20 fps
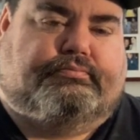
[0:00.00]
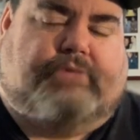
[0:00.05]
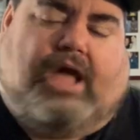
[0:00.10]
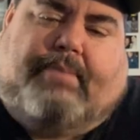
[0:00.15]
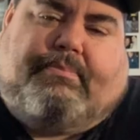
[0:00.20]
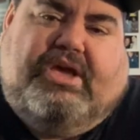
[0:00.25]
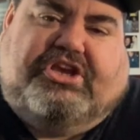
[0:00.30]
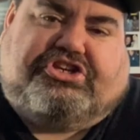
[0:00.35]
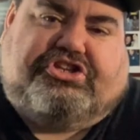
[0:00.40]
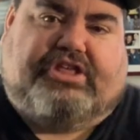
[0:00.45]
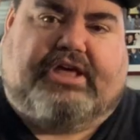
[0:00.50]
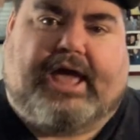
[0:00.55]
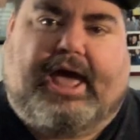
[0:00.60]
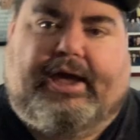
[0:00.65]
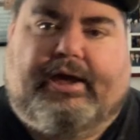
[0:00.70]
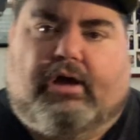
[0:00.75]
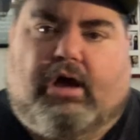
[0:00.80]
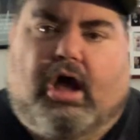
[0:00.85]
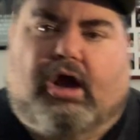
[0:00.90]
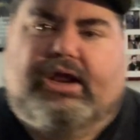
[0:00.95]
I miss the guy.
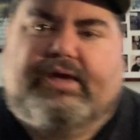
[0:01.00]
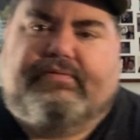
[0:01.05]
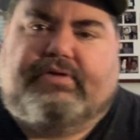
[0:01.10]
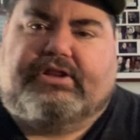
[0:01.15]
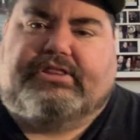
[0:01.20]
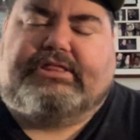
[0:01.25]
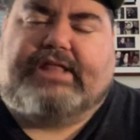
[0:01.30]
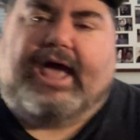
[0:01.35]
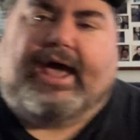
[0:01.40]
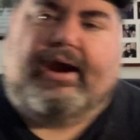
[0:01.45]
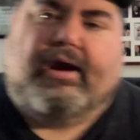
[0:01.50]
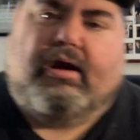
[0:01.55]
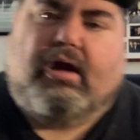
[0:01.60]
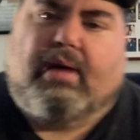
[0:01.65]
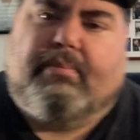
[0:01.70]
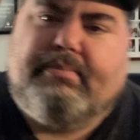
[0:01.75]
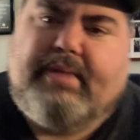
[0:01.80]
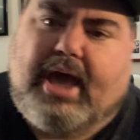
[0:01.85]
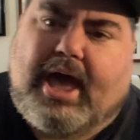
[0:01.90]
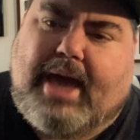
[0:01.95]
I'll leave it at that.
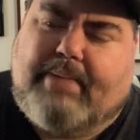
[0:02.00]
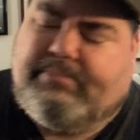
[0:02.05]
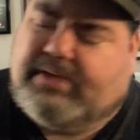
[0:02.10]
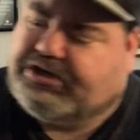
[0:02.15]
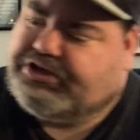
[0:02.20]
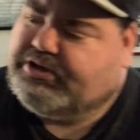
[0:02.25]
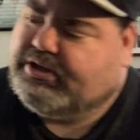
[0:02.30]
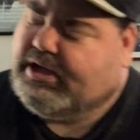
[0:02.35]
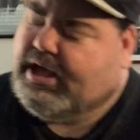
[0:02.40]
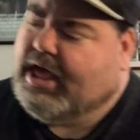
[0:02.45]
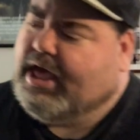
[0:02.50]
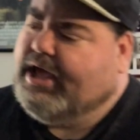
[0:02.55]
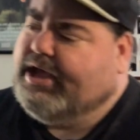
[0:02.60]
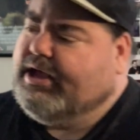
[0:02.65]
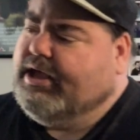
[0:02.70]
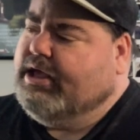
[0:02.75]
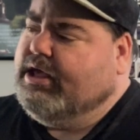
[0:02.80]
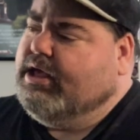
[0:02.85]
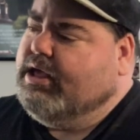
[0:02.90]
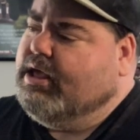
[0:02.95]
I miss the
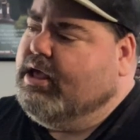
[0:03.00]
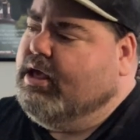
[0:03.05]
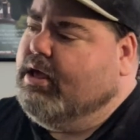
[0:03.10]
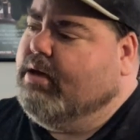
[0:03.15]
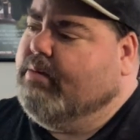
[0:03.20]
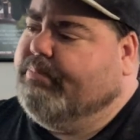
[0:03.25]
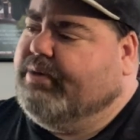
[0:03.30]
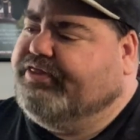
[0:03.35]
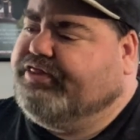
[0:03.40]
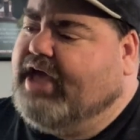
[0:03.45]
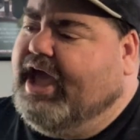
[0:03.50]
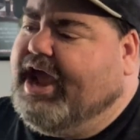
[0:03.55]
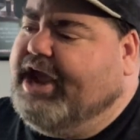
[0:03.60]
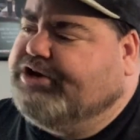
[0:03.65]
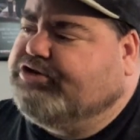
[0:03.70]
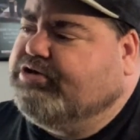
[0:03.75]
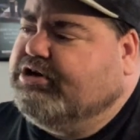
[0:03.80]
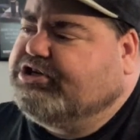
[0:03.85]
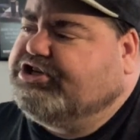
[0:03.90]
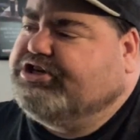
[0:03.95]
guy, but the
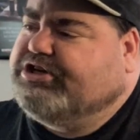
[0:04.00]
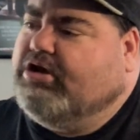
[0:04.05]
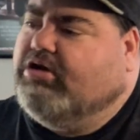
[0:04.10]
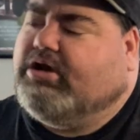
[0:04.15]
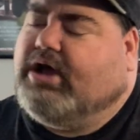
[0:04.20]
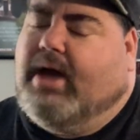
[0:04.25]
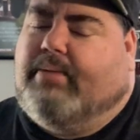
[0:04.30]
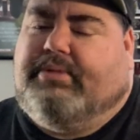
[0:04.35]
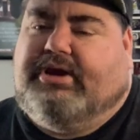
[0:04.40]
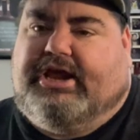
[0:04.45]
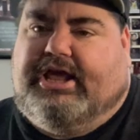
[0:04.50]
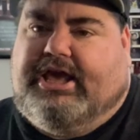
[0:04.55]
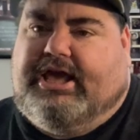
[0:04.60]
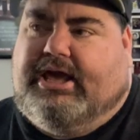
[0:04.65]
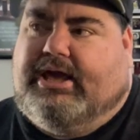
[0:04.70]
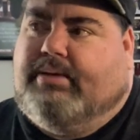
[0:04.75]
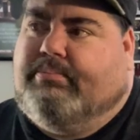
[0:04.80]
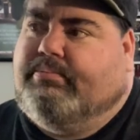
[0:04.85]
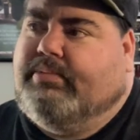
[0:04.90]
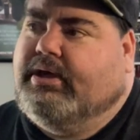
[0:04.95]
hatred's still coming to
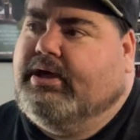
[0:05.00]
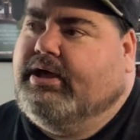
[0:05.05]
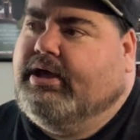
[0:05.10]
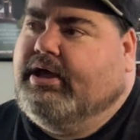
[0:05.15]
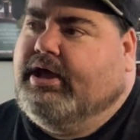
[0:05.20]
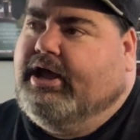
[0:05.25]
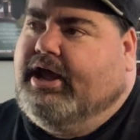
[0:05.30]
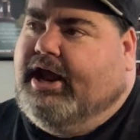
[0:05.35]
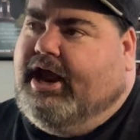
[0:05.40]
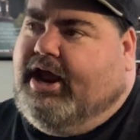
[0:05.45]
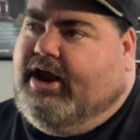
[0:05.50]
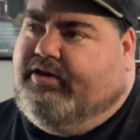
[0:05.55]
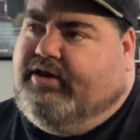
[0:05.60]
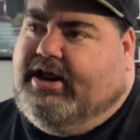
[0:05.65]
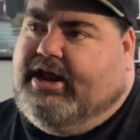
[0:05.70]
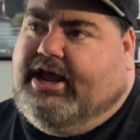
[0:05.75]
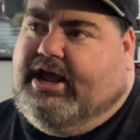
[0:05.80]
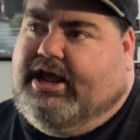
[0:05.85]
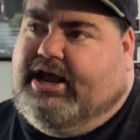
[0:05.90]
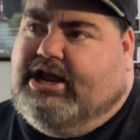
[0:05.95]
him, and
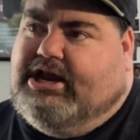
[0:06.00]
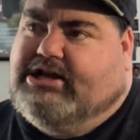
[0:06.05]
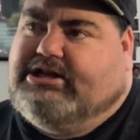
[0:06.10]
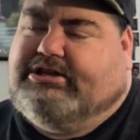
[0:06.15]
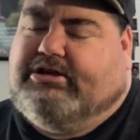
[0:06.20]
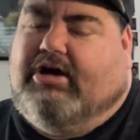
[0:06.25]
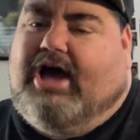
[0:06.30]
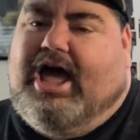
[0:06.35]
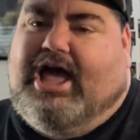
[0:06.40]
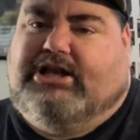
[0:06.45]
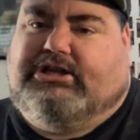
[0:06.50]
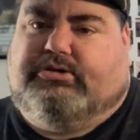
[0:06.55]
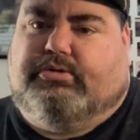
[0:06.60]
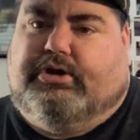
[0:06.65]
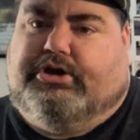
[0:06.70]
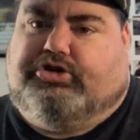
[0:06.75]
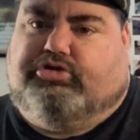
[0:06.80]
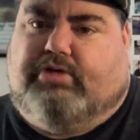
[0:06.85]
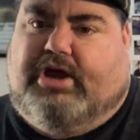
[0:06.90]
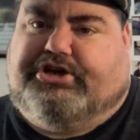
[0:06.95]
he still has to
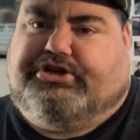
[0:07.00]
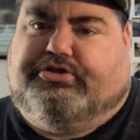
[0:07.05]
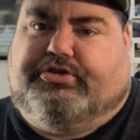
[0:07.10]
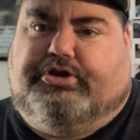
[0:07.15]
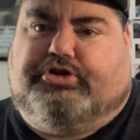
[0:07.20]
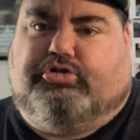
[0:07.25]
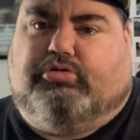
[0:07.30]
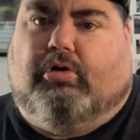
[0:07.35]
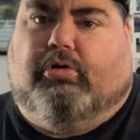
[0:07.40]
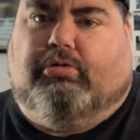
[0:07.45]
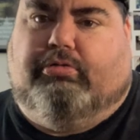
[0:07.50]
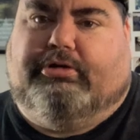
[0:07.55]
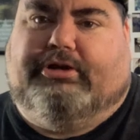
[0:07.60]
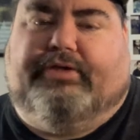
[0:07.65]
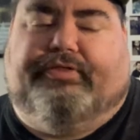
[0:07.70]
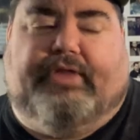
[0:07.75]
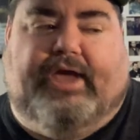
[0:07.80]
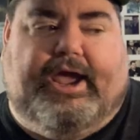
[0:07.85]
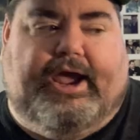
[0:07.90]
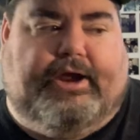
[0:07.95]
address the trolls
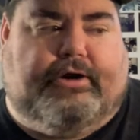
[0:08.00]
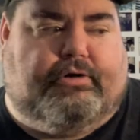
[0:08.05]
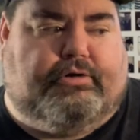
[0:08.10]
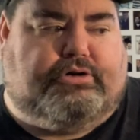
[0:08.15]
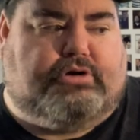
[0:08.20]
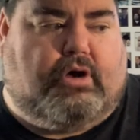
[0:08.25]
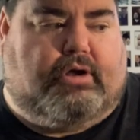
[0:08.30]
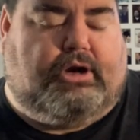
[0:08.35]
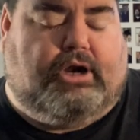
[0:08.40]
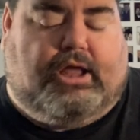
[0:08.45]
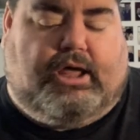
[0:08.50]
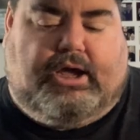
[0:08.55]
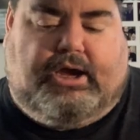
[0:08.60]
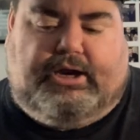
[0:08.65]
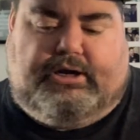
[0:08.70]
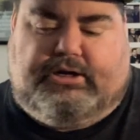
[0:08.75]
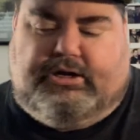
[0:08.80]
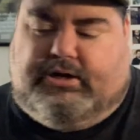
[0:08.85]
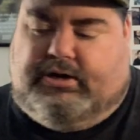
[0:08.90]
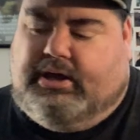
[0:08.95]
and the haters
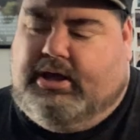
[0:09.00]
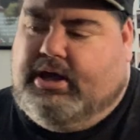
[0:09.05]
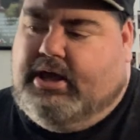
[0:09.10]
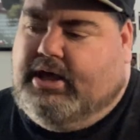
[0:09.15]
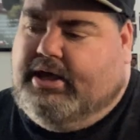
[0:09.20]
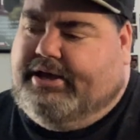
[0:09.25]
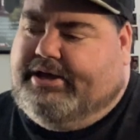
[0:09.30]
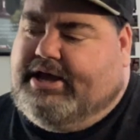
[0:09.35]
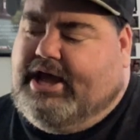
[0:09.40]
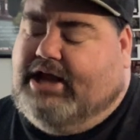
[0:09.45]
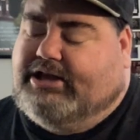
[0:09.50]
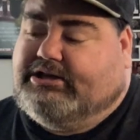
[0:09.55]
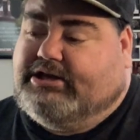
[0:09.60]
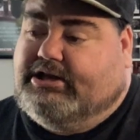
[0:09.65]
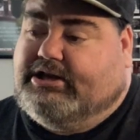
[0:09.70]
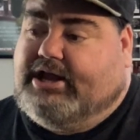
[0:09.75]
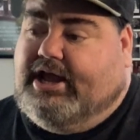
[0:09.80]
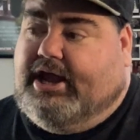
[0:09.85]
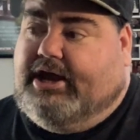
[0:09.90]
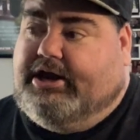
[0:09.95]
online, and he has to
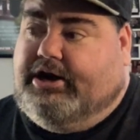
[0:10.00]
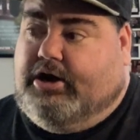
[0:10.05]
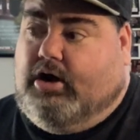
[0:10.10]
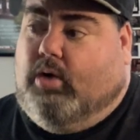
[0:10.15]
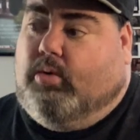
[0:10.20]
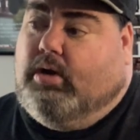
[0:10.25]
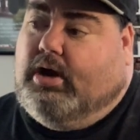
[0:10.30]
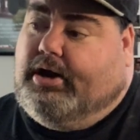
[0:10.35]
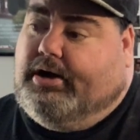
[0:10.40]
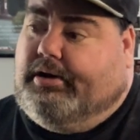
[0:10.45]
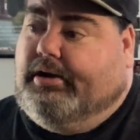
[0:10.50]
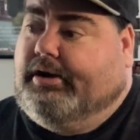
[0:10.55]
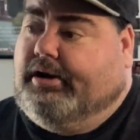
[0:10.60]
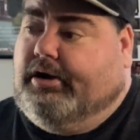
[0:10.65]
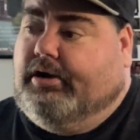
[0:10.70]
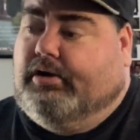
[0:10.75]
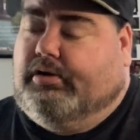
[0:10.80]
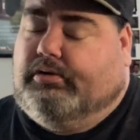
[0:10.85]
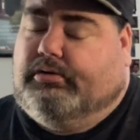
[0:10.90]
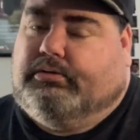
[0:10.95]
say, you know what,
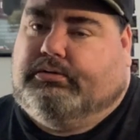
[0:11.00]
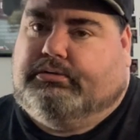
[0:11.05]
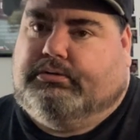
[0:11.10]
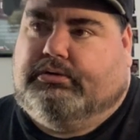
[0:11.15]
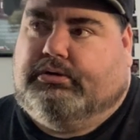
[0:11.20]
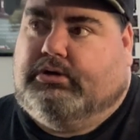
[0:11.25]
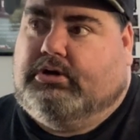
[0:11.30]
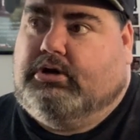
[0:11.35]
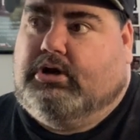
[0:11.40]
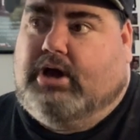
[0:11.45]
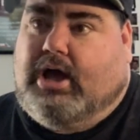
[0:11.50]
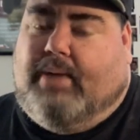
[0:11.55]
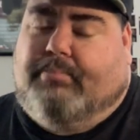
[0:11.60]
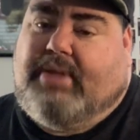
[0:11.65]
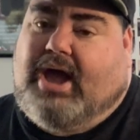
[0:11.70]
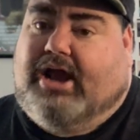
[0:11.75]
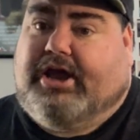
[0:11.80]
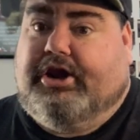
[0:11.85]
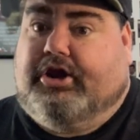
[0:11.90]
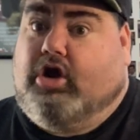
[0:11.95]
I'm
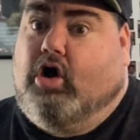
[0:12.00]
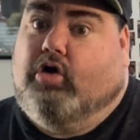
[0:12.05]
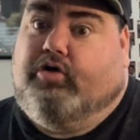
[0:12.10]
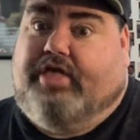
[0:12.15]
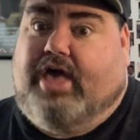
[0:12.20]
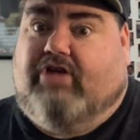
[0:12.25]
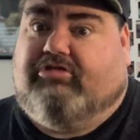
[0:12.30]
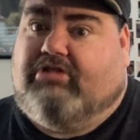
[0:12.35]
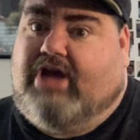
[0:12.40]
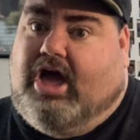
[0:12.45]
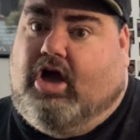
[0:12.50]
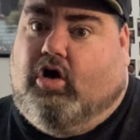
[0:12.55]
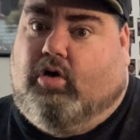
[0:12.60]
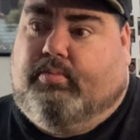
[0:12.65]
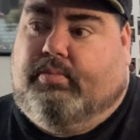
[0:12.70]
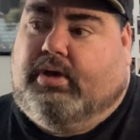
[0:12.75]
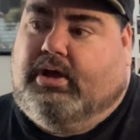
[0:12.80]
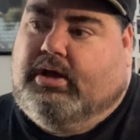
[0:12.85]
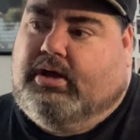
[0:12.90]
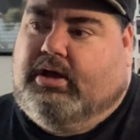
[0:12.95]
not going to go that
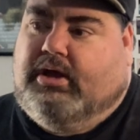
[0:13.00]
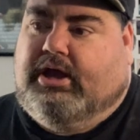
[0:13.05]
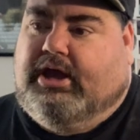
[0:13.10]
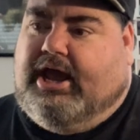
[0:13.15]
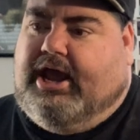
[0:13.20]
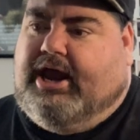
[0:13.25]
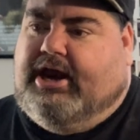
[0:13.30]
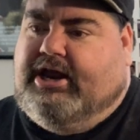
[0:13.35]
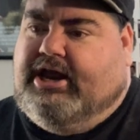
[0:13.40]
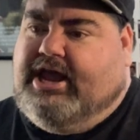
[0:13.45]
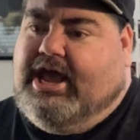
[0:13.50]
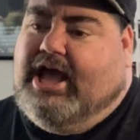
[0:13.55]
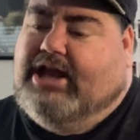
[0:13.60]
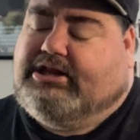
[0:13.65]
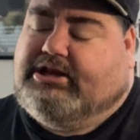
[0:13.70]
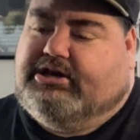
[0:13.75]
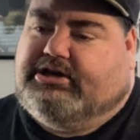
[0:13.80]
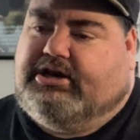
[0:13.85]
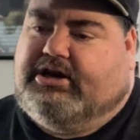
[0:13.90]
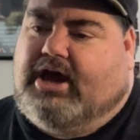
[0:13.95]
realm, and he has
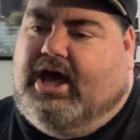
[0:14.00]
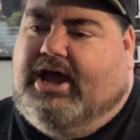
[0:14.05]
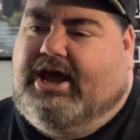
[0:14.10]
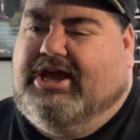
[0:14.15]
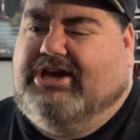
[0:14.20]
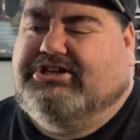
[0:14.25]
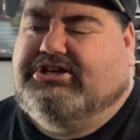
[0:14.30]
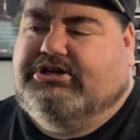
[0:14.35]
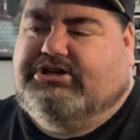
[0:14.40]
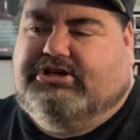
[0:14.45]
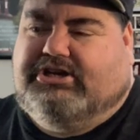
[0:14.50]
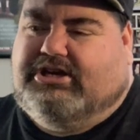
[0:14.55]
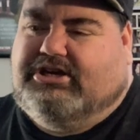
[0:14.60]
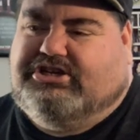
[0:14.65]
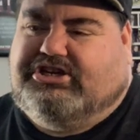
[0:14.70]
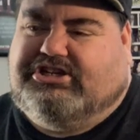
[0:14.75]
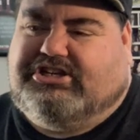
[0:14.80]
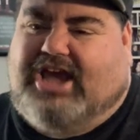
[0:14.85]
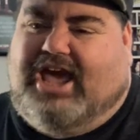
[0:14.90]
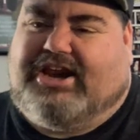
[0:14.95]
to deny it. It
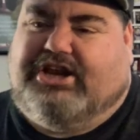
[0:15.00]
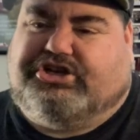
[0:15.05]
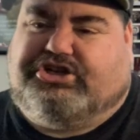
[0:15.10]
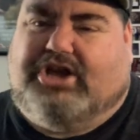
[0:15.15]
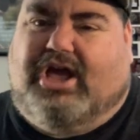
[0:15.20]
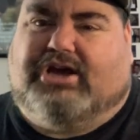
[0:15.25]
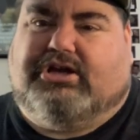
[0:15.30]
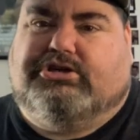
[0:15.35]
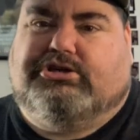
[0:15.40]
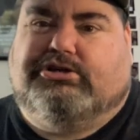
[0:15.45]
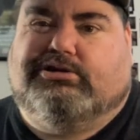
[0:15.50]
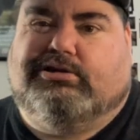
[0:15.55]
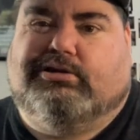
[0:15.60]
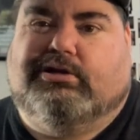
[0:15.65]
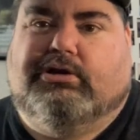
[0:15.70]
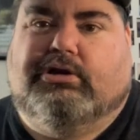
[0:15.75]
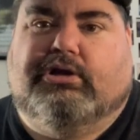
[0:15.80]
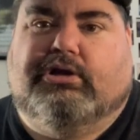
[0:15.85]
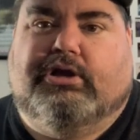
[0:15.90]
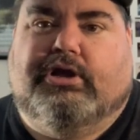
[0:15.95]
just kind of sucks,
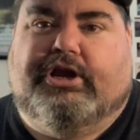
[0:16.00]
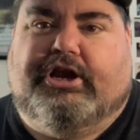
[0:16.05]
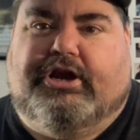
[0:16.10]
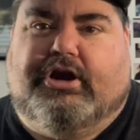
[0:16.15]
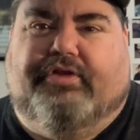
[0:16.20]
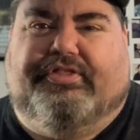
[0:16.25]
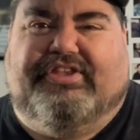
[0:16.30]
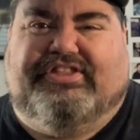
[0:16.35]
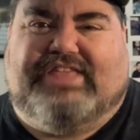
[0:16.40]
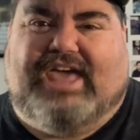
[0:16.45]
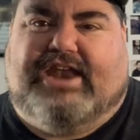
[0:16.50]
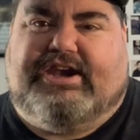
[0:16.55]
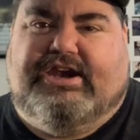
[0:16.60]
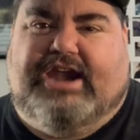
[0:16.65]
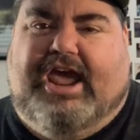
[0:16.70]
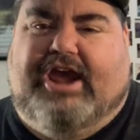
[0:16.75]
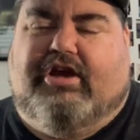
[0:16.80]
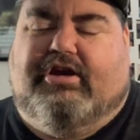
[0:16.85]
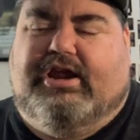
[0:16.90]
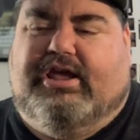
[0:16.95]
that
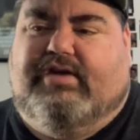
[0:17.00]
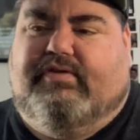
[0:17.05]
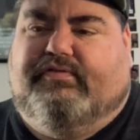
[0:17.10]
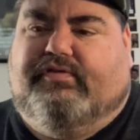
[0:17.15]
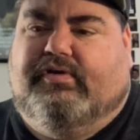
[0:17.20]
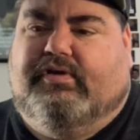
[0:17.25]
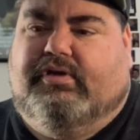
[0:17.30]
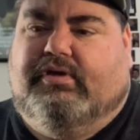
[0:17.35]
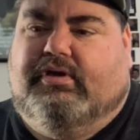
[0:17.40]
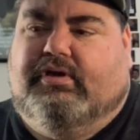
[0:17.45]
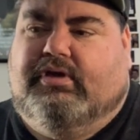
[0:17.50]
narrative,